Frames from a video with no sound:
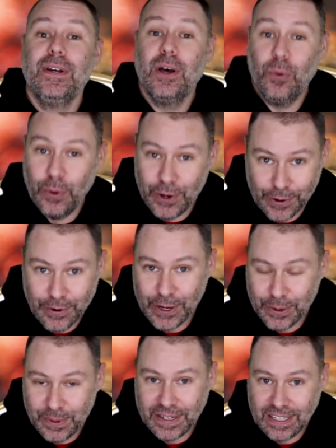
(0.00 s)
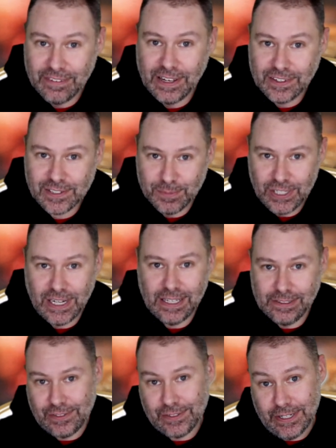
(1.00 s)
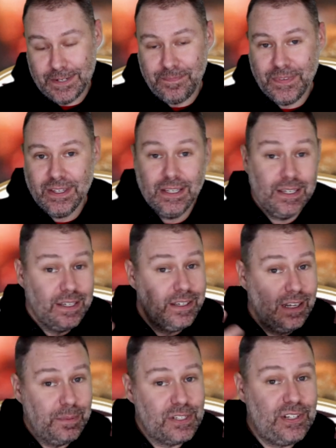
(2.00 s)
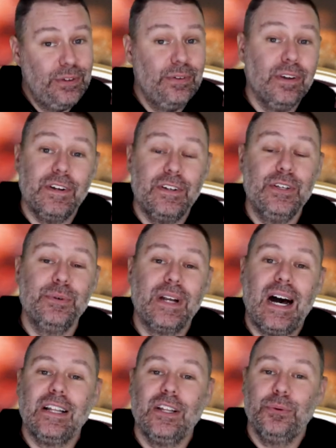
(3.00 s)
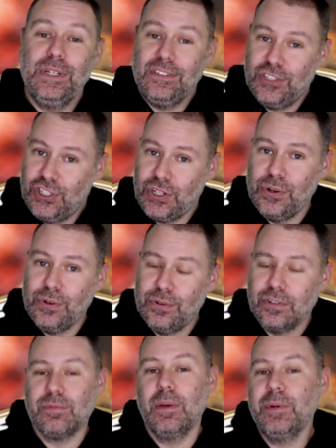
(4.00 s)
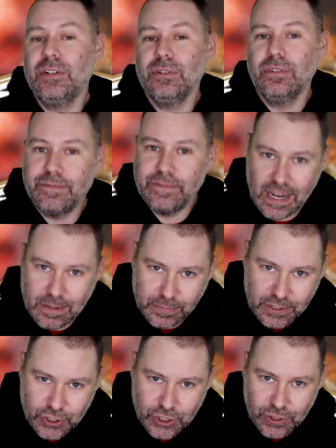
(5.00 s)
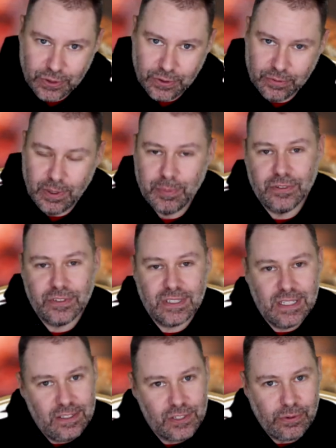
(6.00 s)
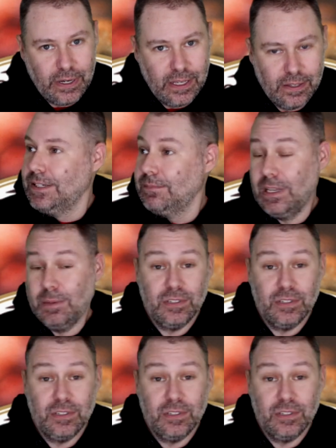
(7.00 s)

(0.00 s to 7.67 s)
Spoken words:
What a great way to give out some chocolates, right? Number two, if you're doing Halloween shows, maybe you're doing family shows, maybe there's kids around, maybe it's